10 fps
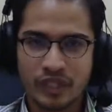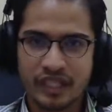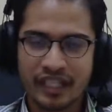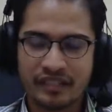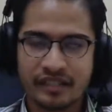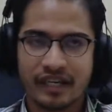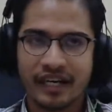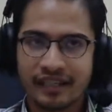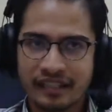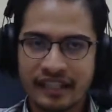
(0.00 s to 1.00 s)
need
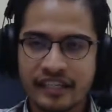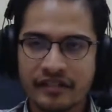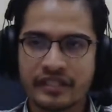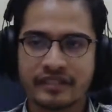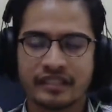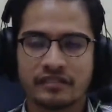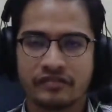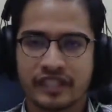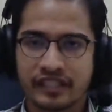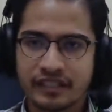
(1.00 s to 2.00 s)
highly accurate
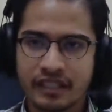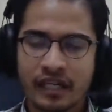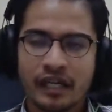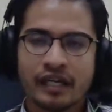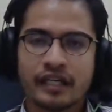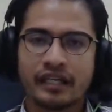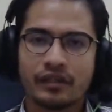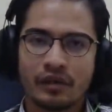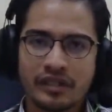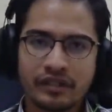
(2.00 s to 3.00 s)
classifier in
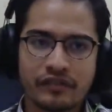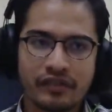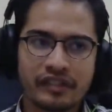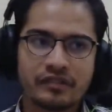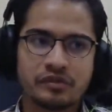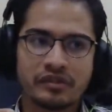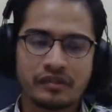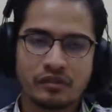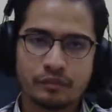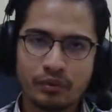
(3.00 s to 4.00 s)
order for us to
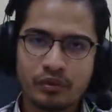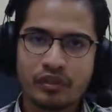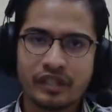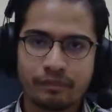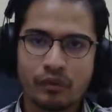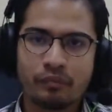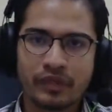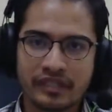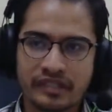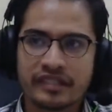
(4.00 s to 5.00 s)
put on
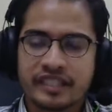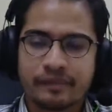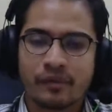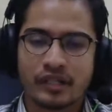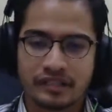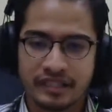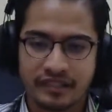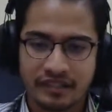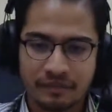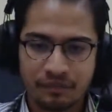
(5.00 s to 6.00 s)
appropriate security
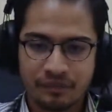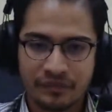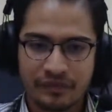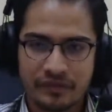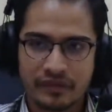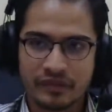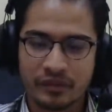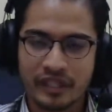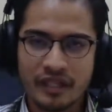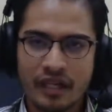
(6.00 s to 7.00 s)
policies.
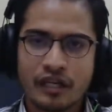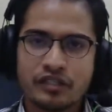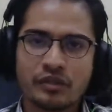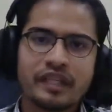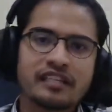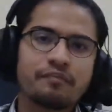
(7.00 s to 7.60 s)
Okay, so that's